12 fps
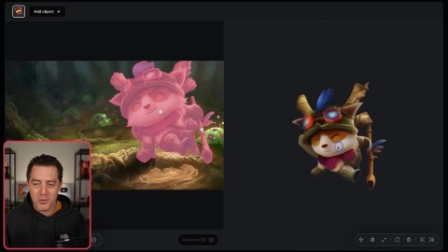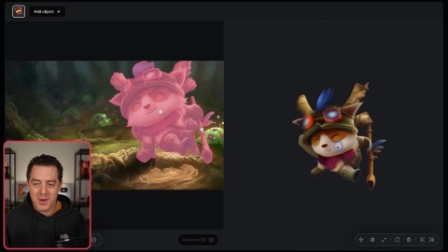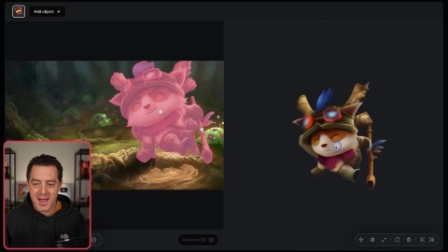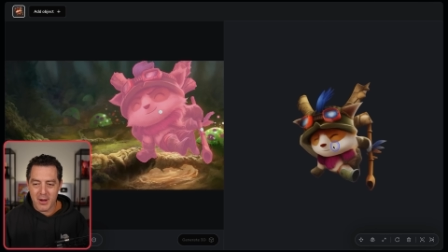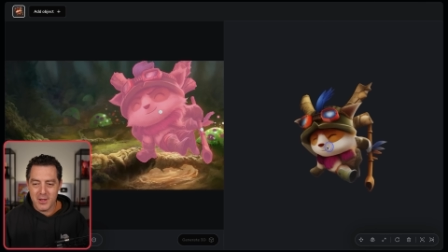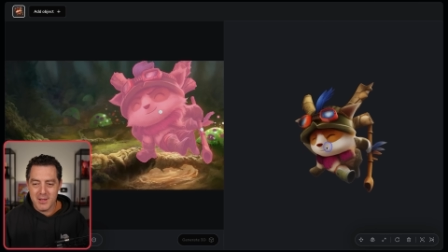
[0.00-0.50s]

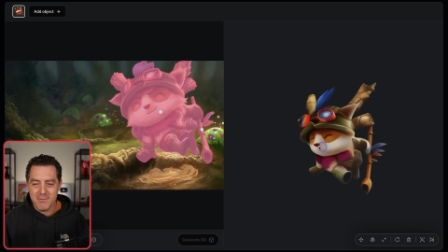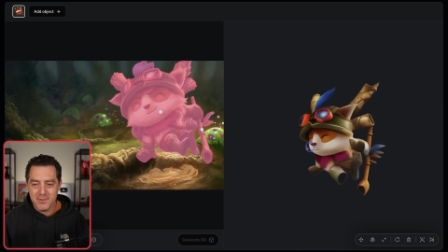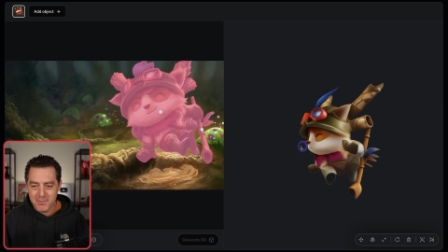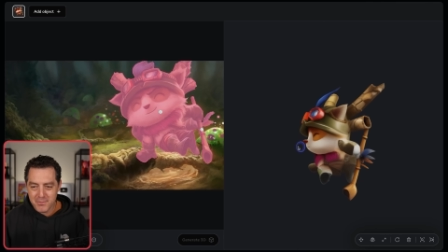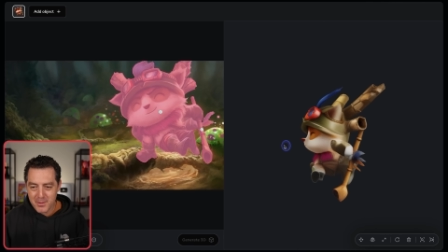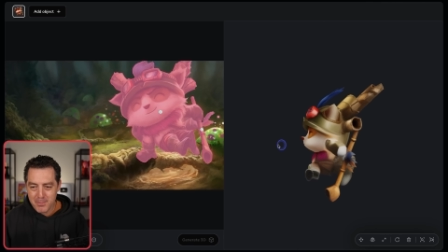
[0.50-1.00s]
Now, if
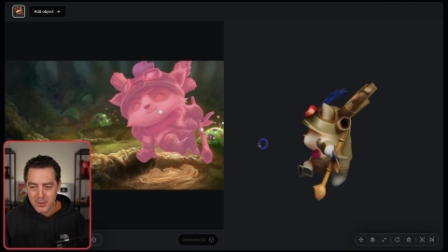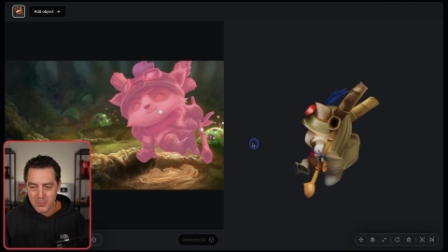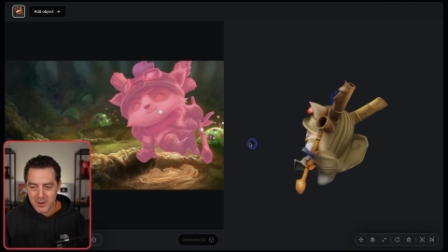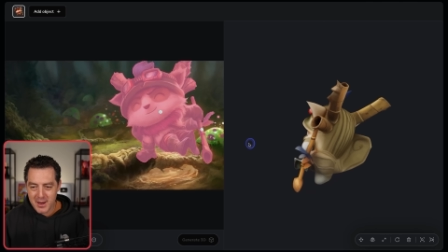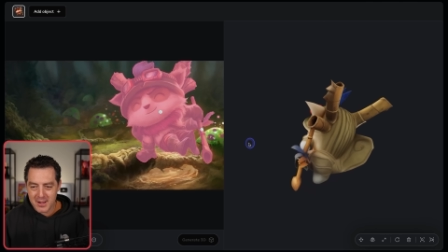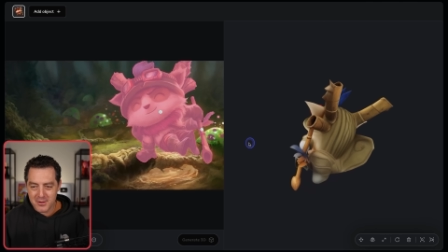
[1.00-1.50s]
you flip it
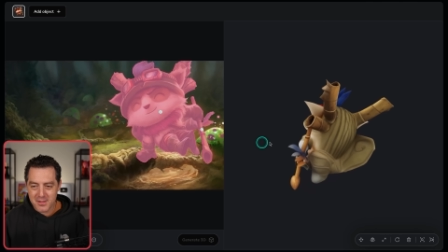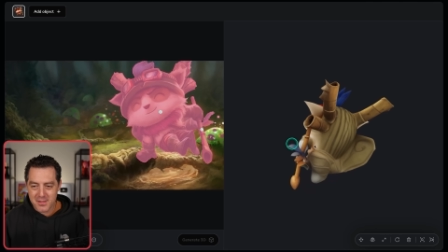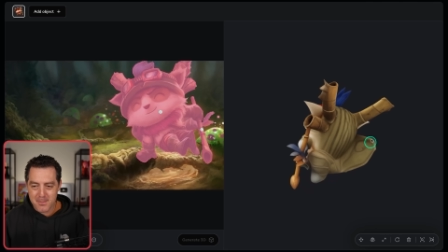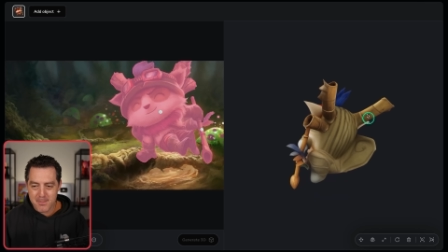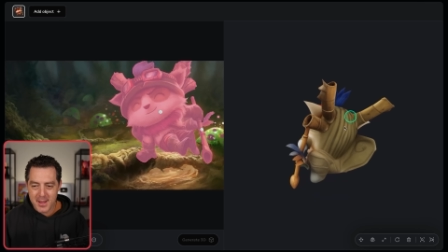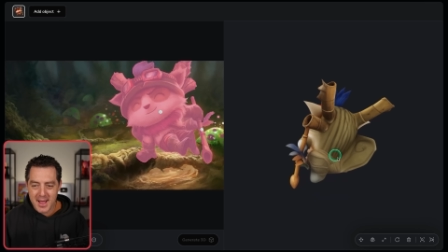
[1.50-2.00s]
around,
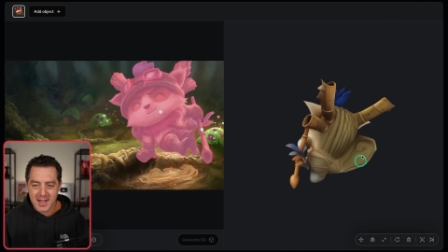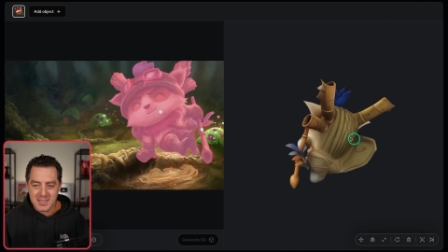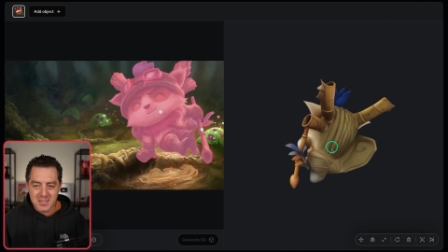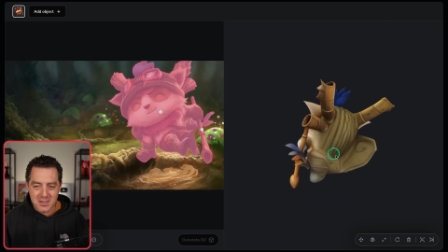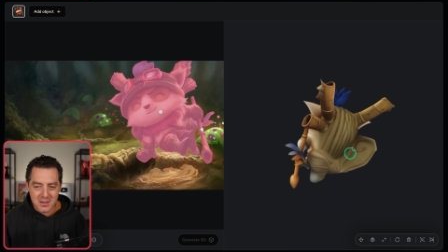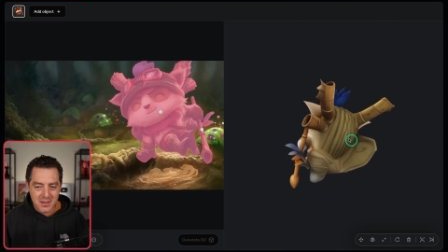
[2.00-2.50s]
the back
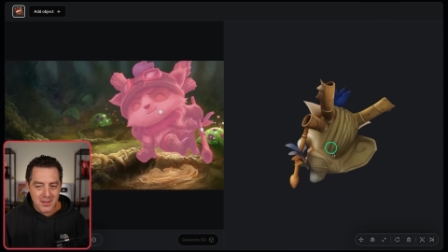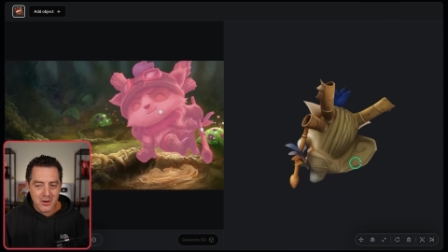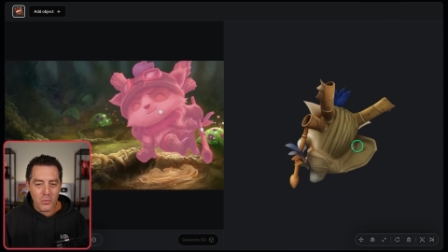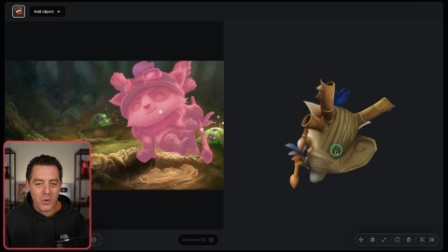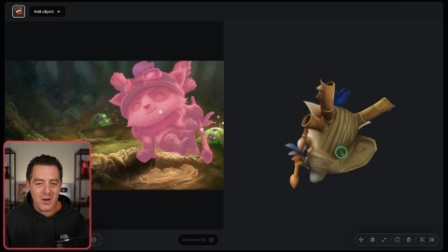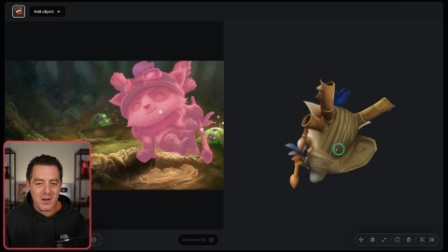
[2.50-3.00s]
is a
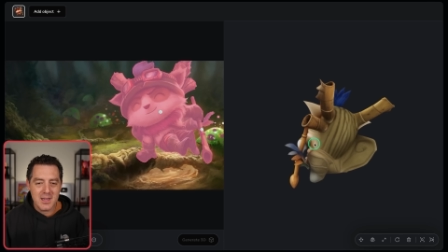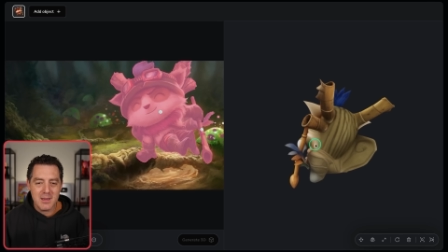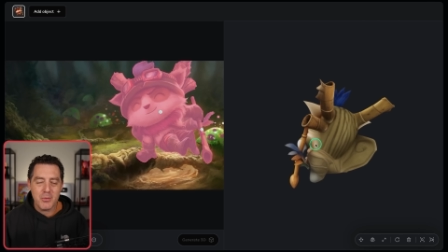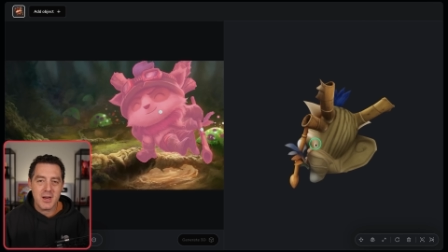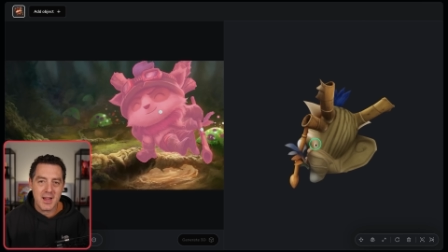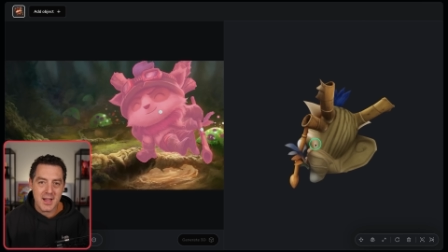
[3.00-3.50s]
little wonky,
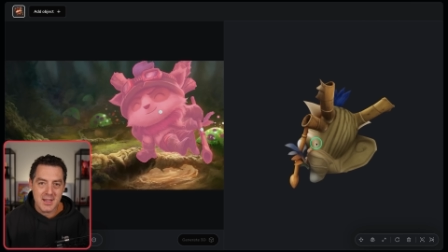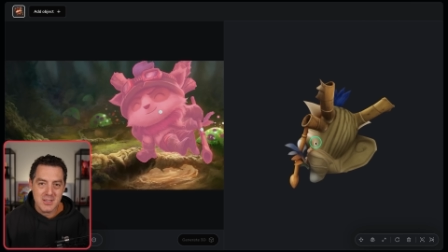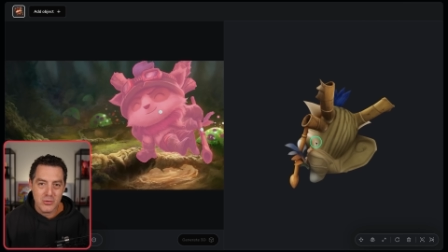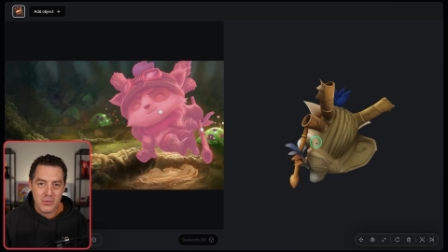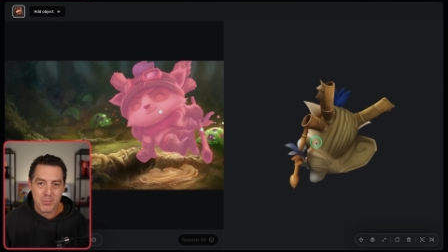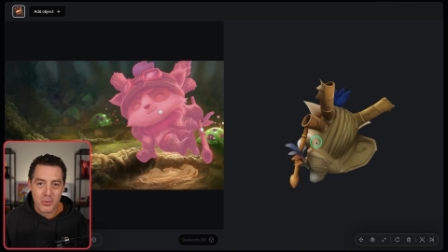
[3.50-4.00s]
but it had
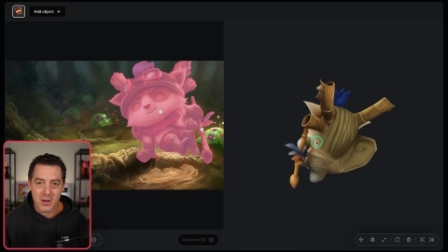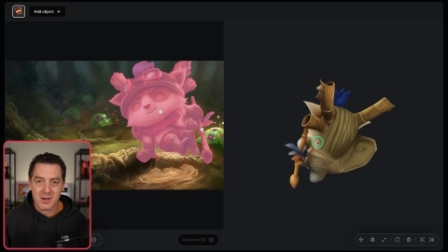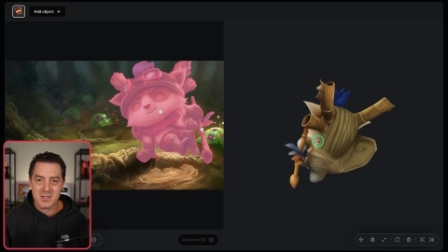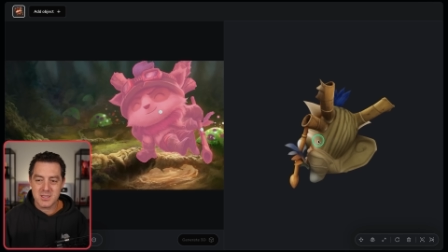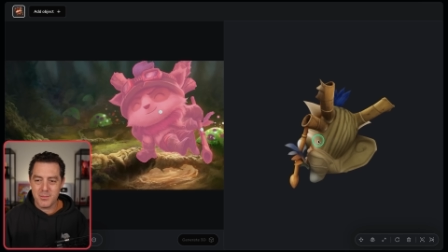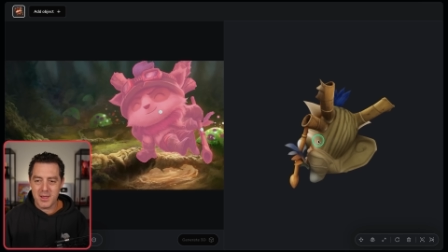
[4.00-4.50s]
to
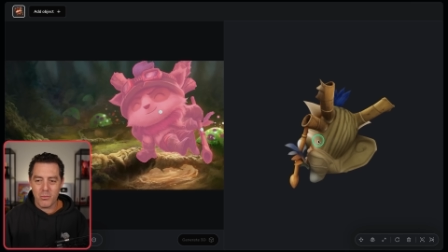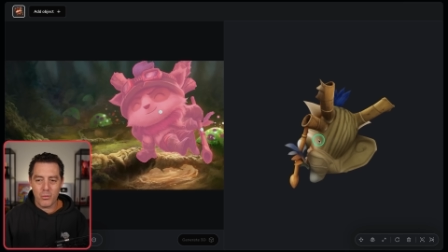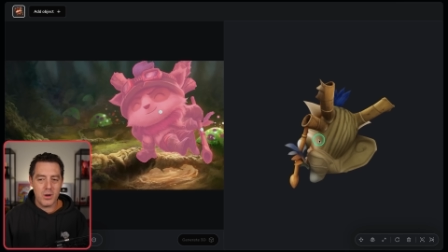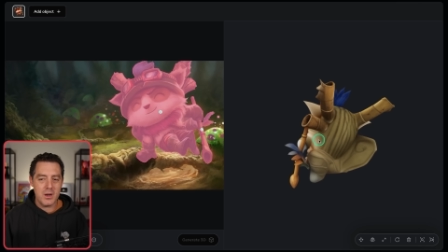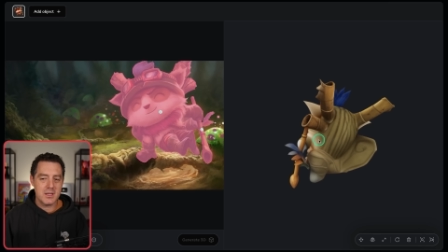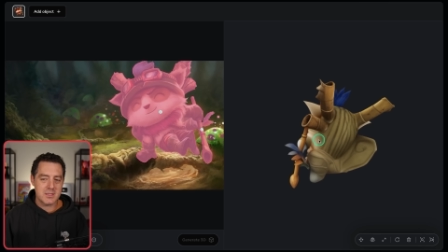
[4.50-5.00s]
approximate
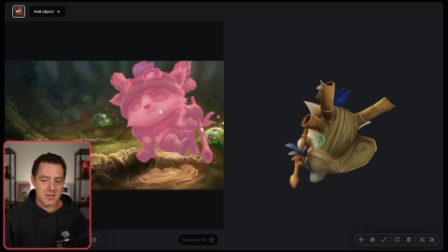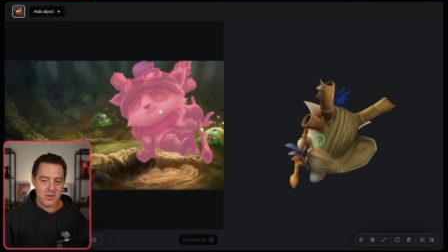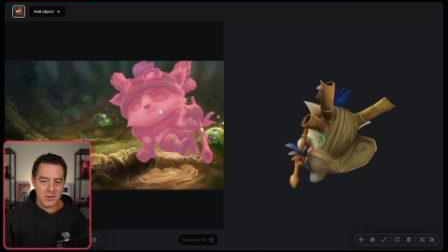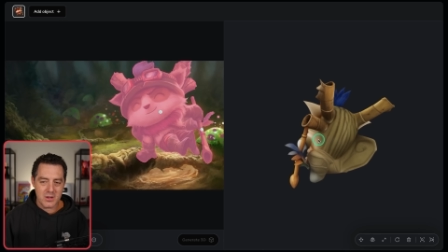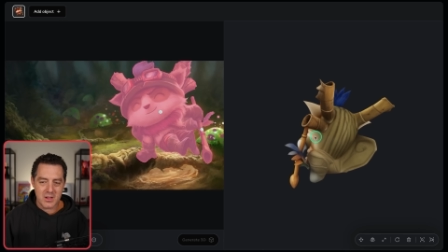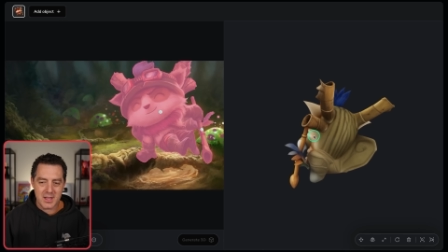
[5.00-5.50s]
what it's gonna
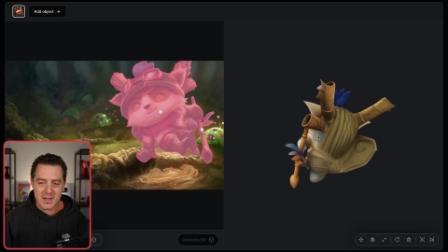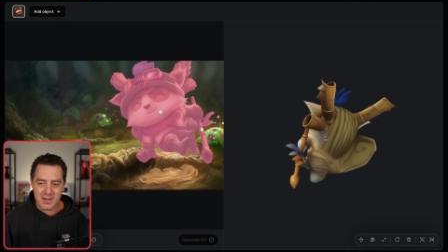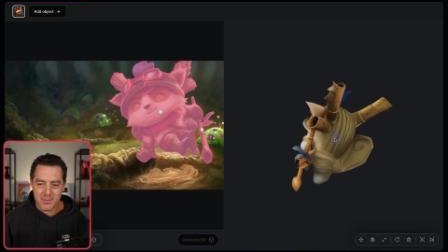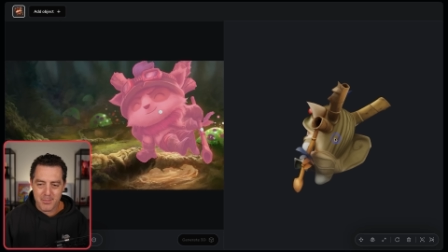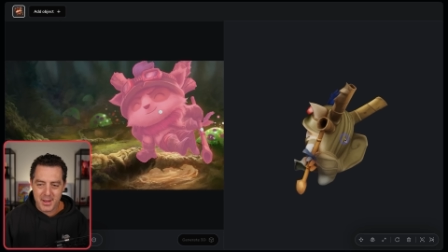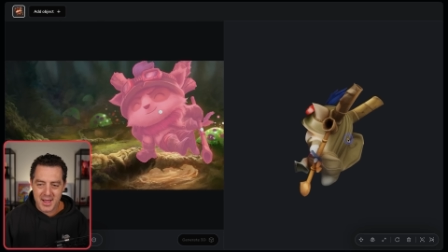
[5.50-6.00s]
look like on
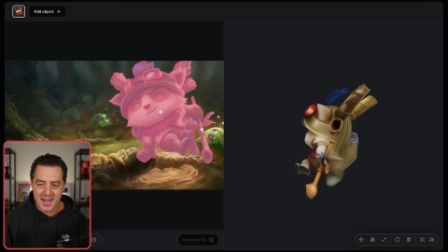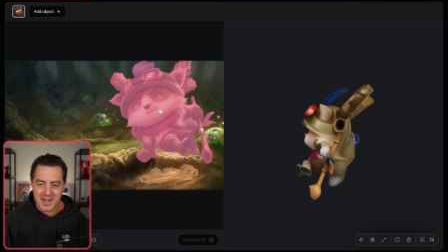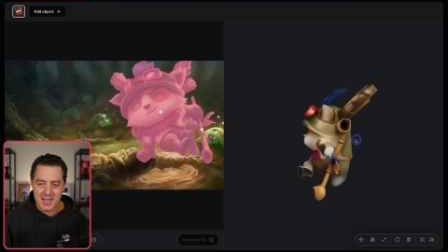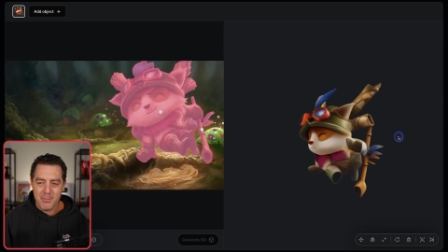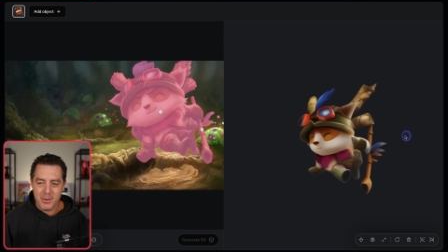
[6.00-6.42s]
the back.